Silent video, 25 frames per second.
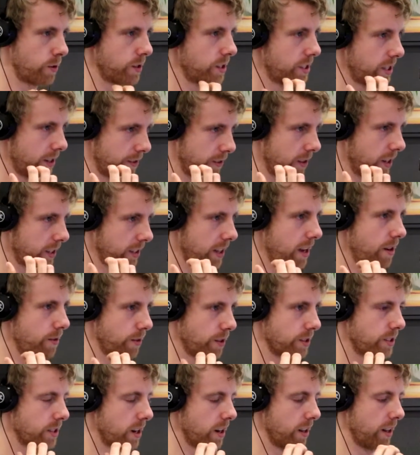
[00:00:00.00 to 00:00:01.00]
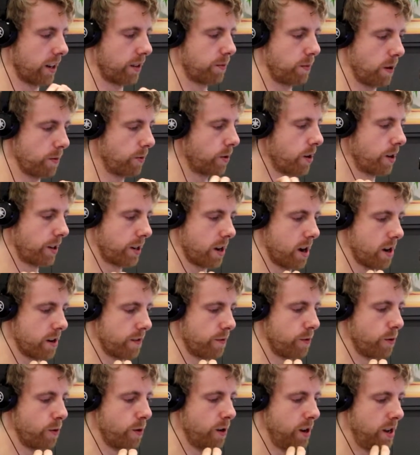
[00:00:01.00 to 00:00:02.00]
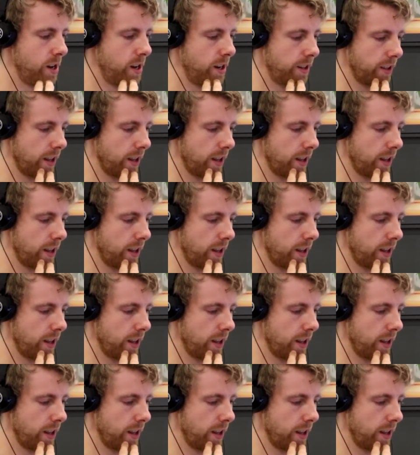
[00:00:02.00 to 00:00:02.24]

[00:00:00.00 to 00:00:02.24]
and stuff like that, where it's kind of like people go carnivore,